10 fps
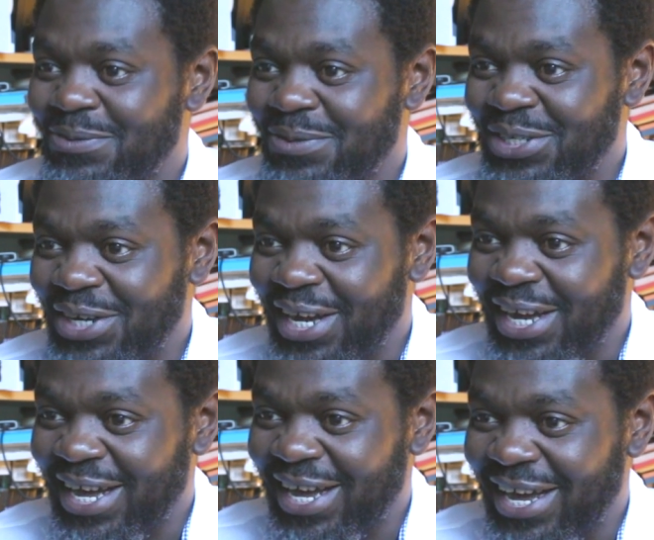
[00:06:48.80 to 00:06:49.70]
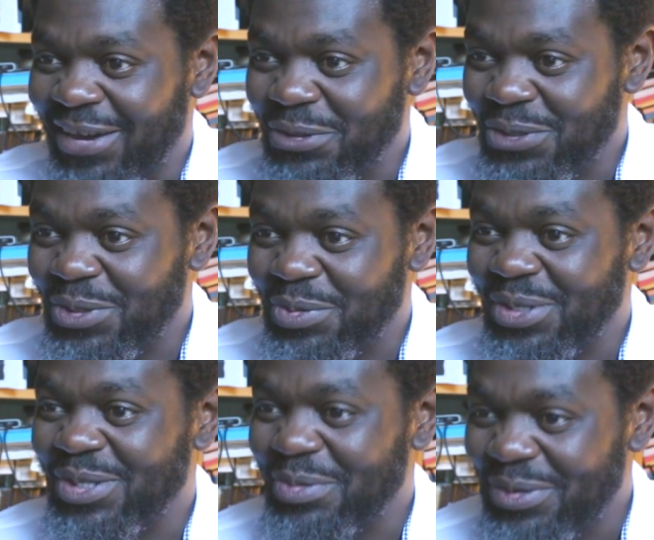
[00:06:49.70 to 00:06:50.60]
which I was
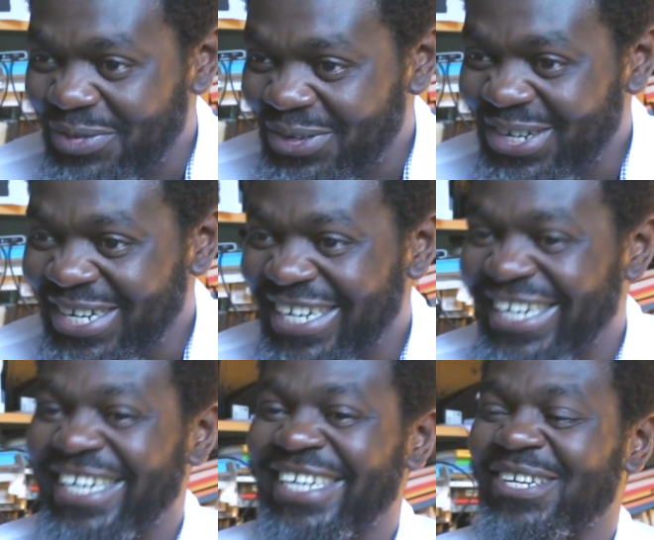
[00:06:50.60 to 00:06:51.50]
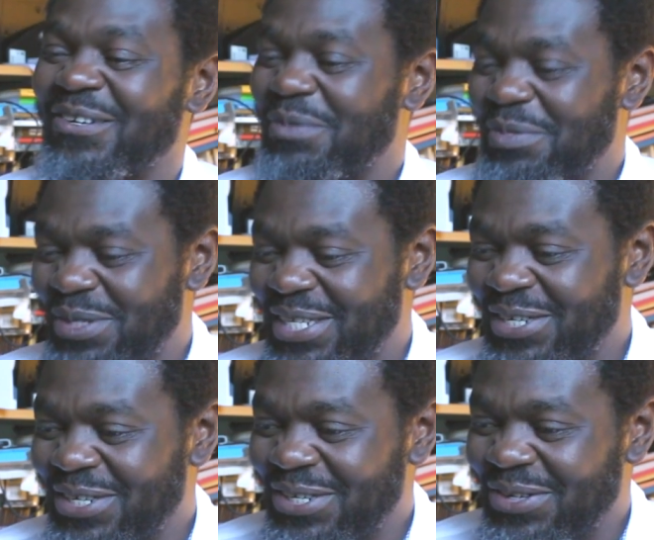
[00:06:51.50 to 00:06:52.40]
responsible for. A lot of people did
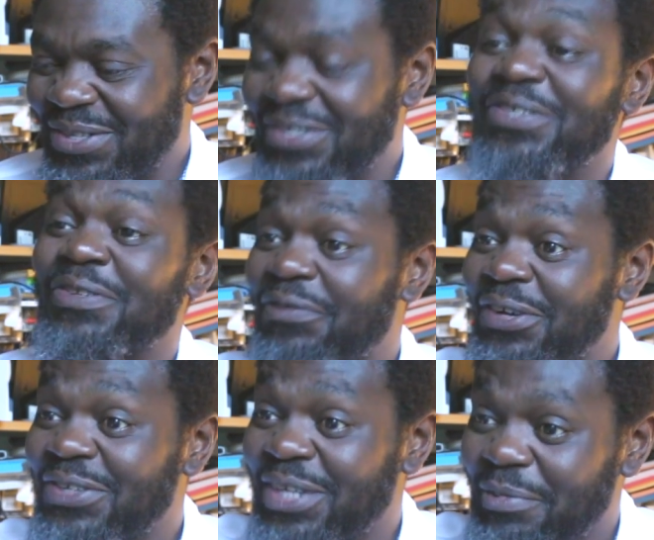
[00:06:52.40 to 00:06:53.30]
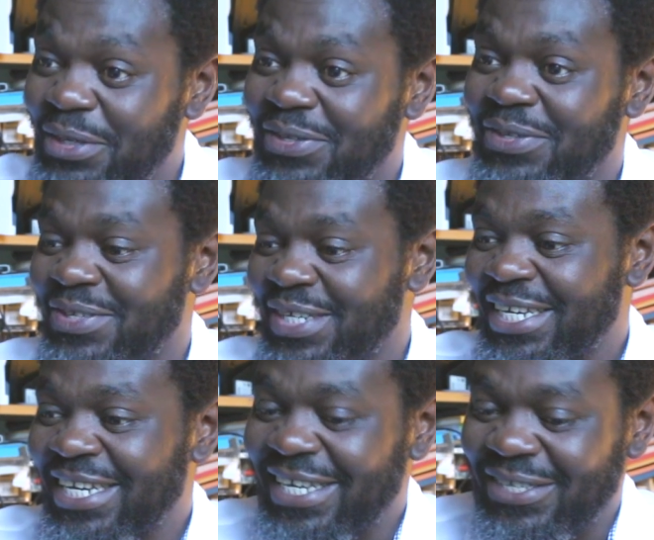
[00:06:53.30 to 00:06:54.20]
not know. This is the first time. This is
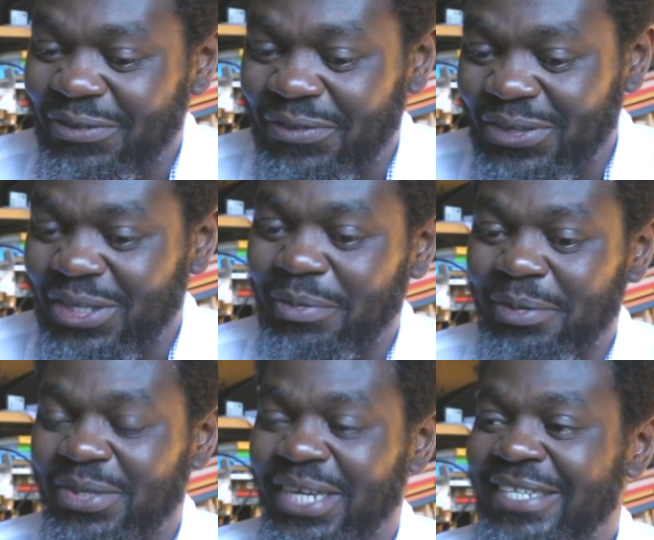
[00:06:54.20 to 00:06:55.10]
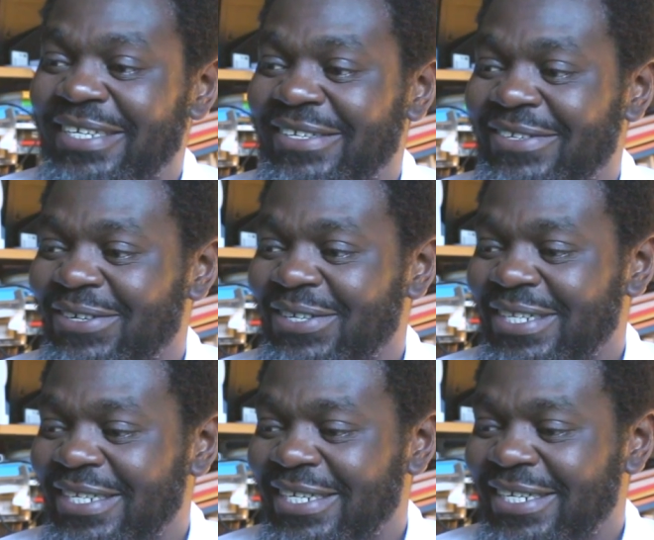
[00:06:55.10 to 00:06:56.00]
the first time I'm saying this
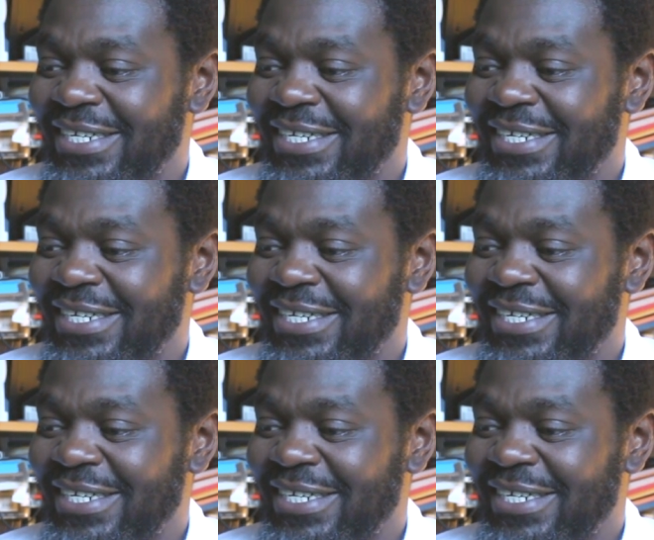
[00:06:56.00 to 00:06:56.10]
on.